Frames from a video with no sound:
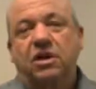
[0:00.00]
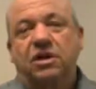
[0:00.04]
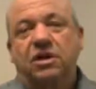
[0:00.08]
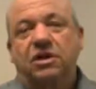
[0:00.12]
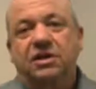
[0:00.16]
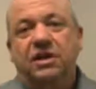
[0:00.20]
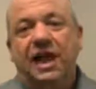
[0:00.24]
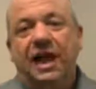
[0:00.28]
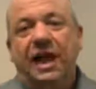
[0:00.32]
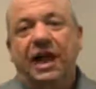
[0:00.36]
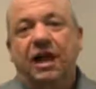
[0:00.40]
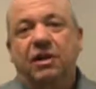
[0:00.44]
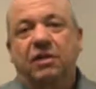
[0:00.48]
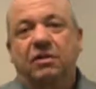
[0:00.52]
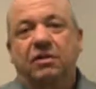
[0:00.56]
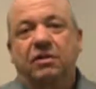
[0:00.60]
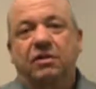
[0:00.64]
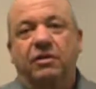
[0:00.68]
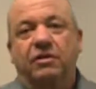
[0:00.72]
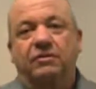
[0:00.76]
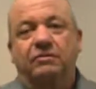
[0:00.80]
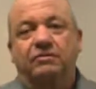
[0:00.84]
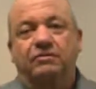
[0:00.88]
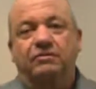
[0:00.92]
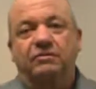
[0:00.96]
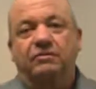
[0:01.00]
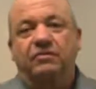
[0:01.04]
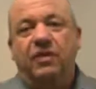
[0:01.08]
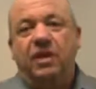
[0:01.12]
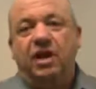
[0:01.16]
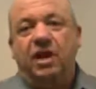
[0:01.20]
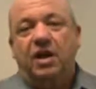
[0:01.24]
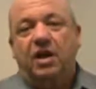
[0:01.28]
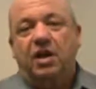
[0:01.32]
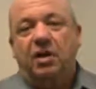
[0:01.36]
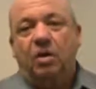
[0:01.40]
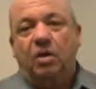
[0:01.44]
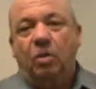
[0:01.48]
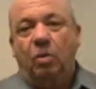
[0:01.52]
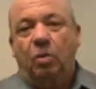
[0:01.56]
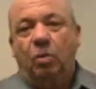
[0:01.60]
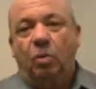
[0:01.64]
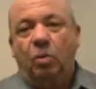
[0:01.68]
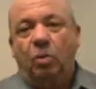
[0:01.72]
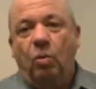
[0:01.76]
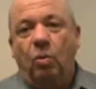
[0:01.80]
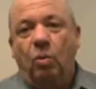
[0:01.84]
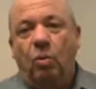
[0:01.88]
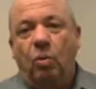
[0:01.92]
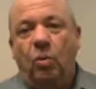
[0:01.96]
Now,
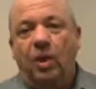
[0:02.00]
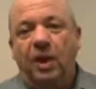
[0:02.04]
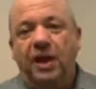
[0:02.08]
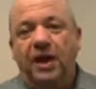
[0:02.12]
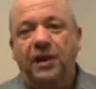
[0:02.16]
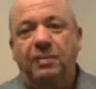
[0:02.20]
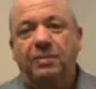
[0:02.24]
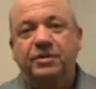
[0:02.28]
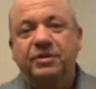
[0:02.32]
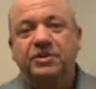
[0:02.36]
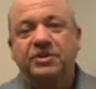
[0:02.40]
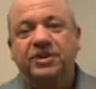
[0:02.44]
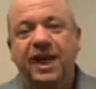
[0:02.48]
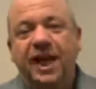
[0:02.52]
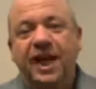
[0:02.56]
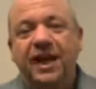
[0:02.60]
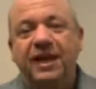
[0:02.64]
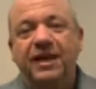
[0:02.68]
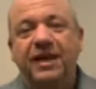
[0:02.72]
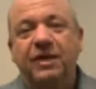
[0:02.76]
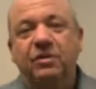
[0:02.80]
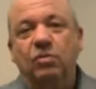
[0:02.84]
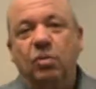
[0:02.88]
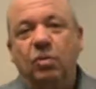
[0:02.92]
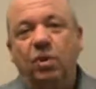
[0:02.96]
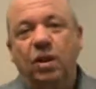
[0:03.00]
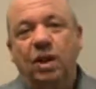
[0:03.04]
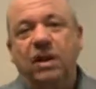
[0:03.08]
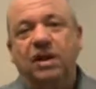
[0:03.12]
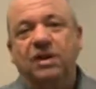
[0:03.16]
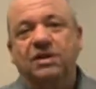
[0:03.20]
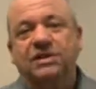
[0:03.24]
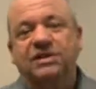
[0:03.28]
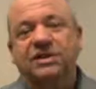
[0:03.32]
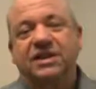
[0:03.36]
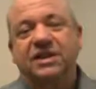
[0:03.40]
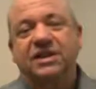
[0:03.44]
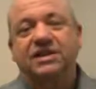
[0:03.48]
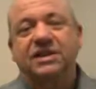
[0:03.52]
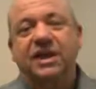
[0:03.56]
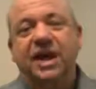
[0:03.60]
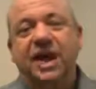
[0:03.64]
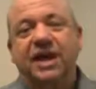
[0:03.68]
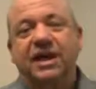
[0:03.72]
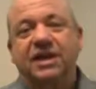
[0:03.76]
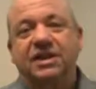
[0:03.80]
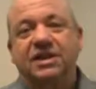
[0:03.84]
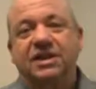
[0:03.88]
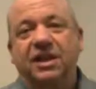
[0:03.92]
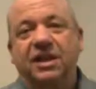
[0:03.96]
what he presented was this
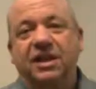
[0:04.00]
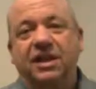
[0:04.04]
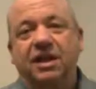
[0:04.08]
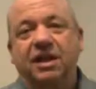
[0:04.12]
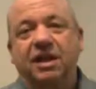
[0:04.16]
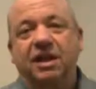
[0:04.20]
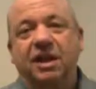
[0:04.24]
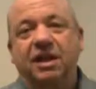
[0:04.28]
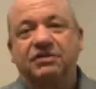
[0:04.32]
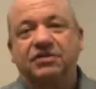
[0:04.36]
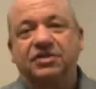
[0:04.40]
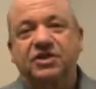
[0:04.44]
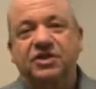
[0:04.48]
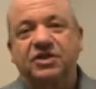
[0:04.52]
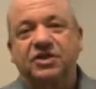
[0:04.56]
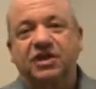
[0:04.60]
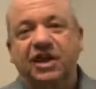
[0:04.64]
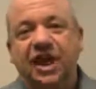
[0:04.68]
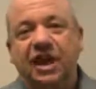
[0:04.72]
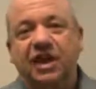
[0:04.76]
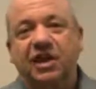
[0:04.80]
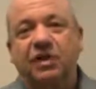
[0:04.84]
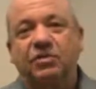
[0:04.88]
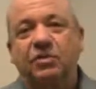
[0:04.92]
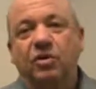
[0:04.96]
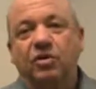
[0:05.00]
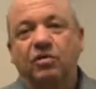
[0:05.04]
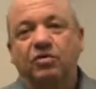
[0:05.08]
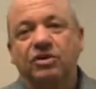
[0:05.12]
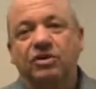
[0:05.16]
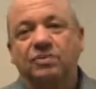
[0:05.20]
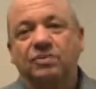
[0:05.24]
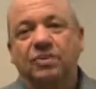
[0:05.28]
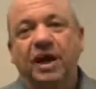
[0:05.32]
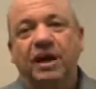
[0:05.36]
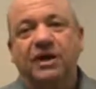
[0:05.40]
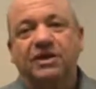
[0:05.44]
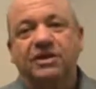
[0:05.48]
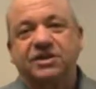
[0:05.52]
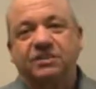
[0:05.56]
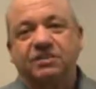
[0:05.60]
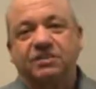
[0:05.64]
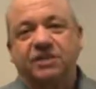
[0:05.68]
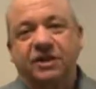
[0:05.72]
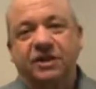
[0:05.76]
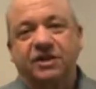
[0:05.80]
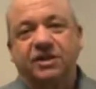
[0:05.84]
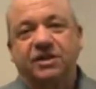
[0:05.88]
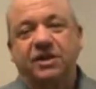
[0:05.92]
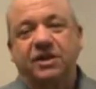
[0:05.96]
idea of sustainable
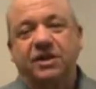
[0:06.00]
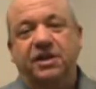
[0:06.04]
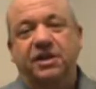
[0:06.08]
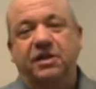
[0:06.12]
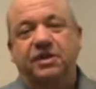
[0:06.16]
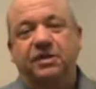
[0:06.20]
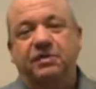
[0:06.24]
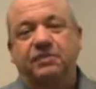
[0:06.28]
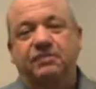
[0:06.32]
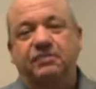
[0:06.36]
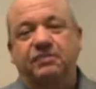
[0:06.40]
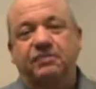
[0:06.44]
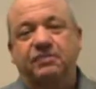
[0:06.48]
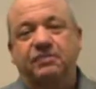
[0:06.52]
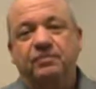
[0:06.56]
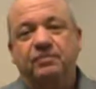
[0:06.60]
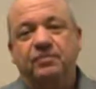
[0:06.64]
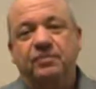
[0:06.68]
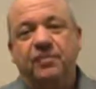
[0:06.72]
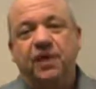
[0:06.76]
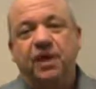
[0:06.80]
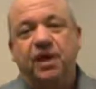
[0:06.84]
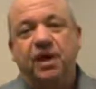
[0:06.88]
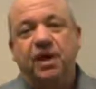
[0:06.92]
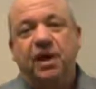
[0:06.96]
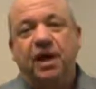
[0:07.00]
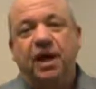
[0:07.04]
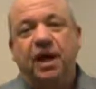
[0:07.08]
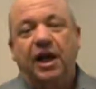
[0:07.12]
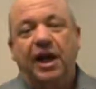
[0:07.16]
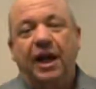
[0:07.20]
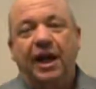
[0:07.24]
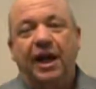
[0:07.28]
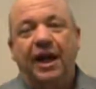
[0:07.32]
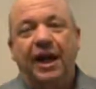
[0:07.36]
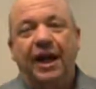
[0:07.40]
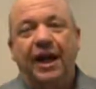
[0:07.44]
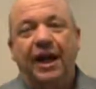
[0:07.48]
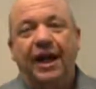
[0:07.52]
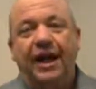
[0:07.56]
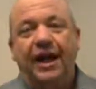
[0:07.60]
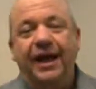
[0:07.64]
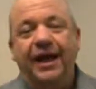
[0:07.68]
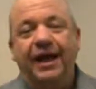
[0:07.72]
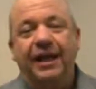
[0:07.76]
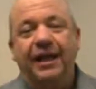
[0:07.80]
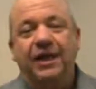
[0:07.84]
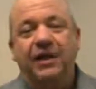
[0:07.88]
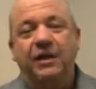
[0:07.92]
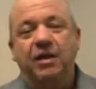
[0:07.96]
responsibility
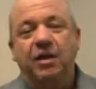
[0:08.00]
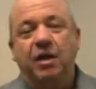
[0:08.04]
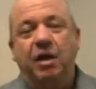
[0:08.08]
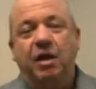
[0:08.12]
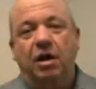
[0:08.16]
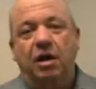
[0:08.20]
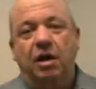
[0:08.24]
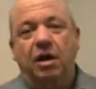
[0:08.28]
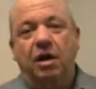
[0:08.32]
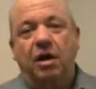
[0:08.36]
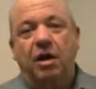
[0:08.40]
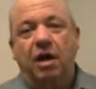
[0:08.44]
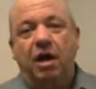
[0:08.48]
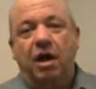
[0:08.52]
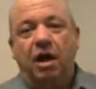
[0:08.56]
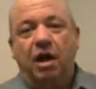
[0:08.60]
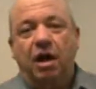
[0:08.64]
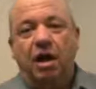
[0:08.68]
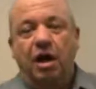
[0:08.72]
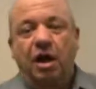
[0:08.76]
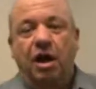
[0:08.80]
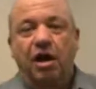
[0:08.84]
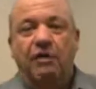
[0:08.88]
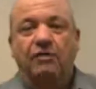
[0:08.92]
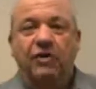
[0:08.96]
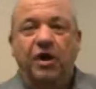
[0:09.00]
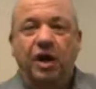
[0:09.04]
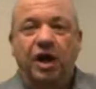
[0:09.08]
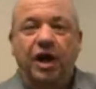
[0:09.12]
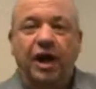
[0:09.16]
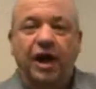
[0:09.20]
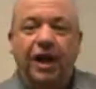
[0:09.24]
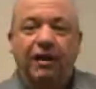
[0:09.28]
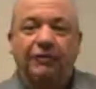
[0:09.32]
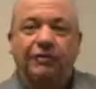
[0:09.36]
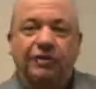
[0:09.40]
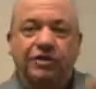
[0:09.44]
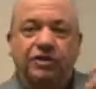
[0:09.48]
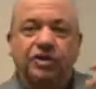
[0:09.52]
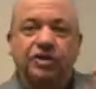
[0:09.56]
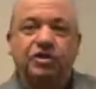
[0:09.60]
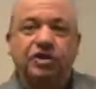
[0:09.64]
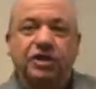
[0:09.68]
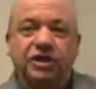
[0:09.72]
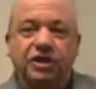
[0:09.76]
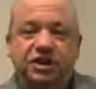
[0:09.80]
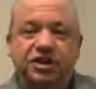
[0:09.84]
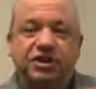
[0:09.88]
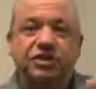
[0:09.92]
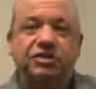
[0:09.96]
and of a
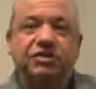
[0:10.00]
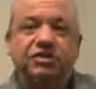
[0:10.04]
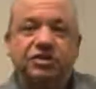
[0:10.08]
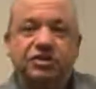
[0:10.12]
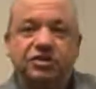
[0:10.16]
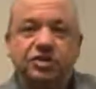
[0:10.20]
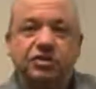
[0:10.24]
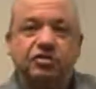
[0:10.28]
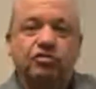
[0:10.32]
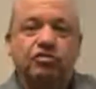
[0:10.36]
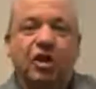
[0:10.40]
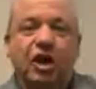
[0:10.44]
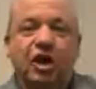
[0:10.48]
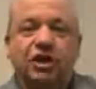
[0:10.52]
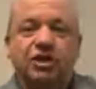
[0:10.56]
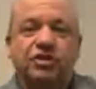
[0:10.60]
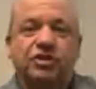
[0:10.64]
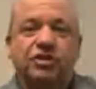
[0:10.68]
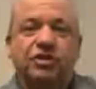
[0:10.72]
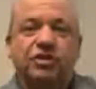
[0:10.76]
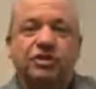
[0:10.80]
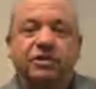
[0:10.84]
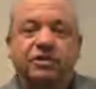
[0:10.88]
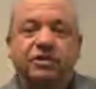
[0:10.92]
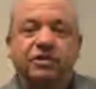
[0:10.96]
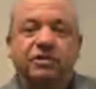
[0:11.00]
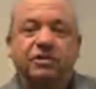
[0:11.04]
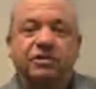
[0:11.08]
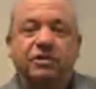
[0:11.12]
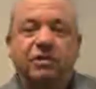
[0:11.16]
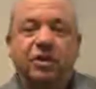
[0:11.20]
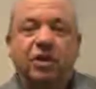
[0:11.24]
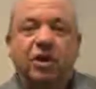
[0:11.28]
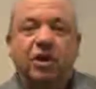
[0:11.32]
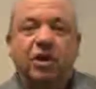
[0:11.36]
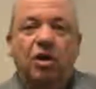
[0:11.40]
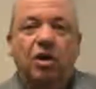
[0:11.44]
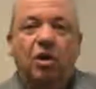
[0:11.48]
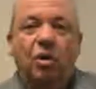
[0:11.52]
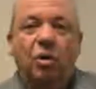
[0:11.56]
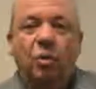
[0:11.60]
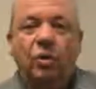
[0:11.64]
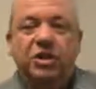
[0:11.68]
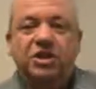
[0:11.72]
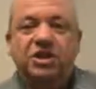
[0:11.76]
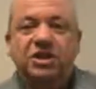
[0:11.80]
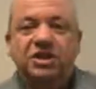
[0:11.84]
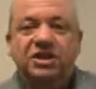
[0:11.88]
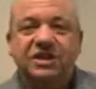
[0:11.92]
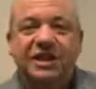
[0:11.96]
judicial structure,
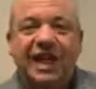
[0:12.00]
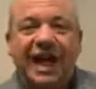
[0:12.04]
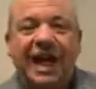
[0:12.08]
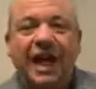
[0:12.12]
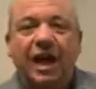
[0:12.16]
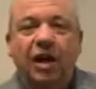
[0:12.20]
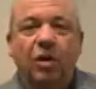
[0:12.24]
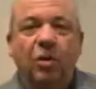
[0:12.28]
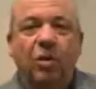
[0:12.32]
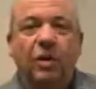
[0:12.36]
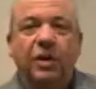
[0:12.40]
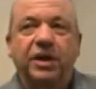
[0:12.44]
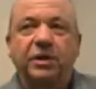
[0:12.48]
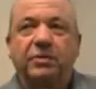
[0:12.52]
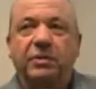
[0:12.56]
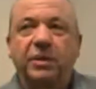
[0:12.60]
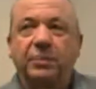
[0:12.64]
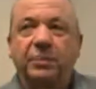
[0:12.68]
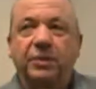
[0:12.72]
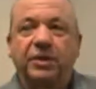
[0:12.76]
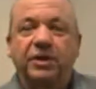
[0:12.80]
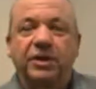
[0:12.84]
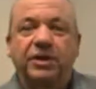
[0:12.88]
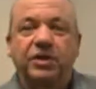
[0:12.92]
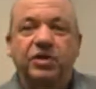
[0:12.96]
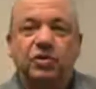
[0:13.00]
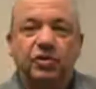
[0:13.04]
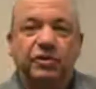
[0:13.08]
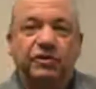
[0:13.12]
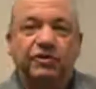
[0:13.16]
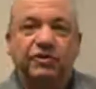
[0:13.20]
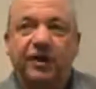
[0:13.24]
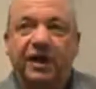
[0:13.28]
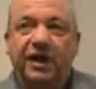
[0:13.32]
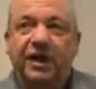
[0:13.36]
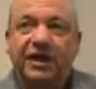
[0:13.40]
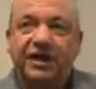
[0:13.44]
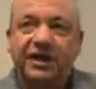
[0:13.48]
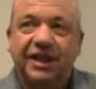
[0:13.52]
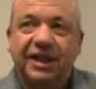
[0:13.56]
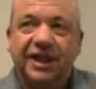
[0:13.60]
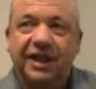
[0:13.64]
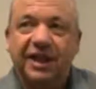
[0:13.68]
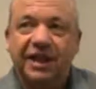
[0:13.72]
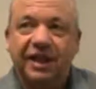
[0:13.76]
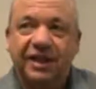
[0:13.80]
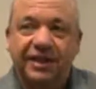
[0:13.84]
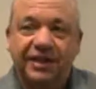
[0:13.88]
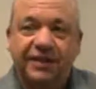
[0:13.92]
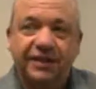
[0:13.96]
which is now going to be put into effect
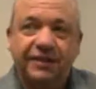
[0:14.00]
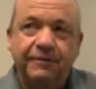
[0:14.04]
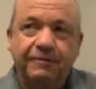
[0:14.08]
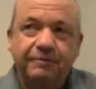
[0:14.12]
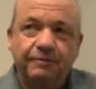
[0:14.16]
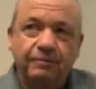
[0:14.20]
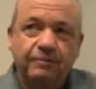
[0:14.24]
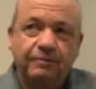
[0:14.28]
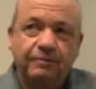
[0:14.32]
in